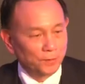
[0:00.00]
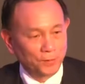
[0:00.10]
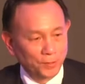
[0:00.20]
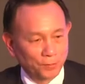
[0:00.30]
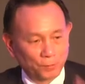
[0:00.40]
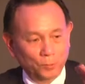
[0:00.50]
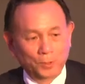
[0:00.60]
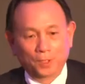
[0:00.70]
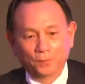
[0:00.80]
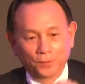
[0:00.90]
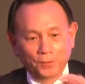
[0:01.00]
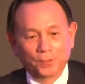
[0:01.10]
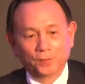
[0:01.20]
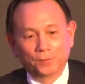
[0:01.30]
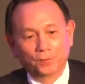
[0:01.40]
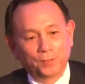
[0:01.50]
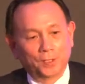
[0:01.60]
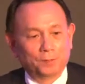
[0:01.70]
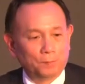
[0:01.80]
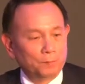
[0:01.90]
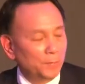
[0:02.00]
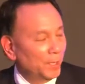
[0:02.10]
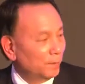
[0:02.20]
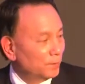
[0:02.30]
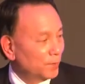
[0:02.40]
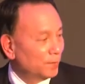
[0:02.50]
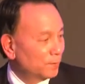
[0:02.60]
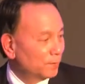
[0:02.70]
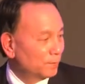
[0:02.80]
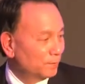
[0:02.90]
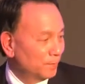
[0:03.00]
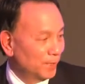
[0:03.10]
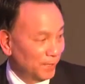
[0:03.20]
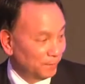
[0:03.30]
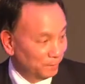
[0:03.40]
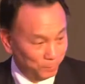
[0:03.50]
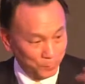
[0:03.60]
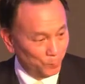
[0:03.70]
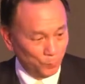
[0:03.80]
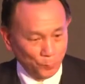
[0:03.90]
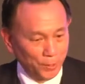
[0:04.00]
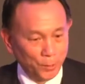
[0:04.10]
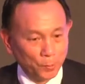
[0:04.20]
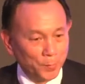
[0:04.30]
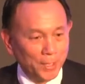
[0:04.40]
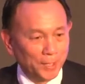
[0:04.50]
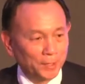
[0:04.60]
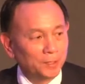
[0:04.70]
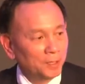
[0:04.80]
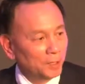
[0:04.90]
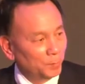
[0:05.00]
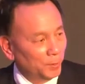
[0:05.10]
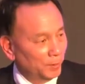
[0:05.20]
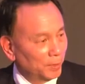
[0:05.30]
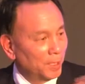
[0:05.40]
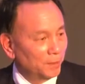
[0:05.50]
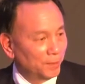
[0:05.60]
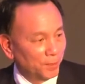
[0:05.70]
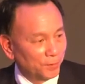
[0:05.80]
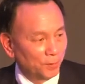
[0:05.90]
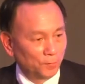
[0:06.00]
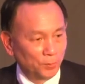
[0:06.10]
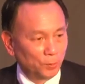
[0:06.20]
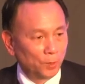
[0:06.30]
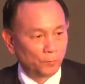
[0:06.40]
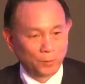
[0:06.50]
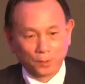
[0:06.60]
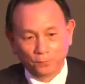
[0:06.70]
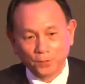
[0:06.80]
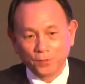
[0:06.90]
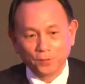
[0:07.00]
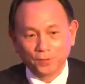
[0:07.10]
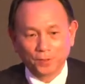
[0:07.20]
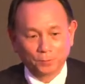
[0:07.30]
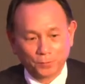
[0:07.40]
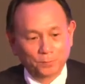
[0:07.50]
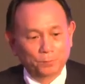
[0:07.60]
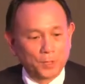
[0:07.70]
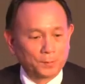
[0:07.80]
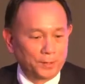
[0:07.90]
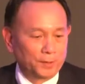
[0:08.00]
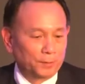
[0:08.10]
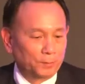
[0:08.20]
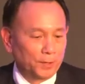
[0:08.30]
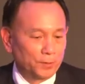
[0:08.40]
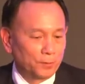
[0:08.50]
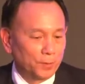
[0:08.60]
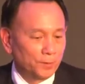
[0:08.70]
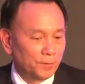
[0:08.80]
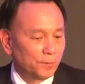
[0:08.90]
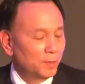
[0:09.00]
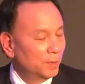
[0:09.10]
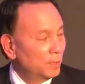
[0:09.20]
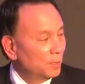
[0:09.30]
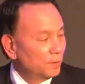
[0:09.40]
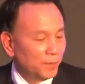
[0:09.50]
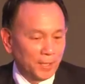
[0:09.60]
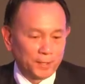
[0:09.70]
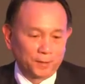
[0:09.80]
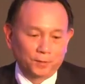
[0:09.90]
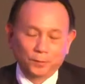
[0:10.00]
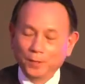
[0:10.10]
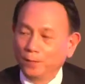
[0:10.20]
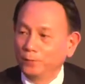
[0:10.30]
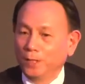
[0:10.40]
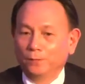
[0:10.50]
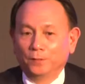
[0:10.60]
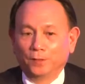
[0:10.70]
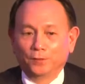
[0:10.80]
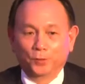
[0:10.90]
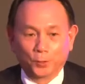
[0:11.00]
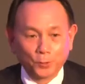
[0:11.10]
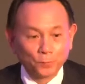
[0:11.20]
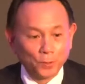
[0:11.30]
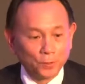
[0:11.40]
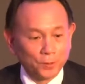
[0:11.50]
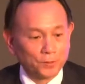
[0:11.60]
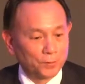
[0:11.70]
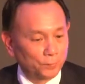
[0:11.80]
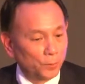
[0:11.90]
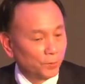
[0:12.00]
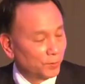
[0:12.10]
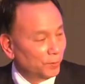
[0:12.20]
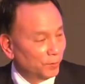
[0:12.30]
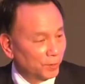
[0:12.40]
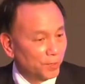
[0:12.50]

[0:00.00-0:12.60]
So these are one-off decisions that made sense at when they were made, but in the context of your overall efficiency was probably not the right choice. Second, you have to have an external focus, a focus on your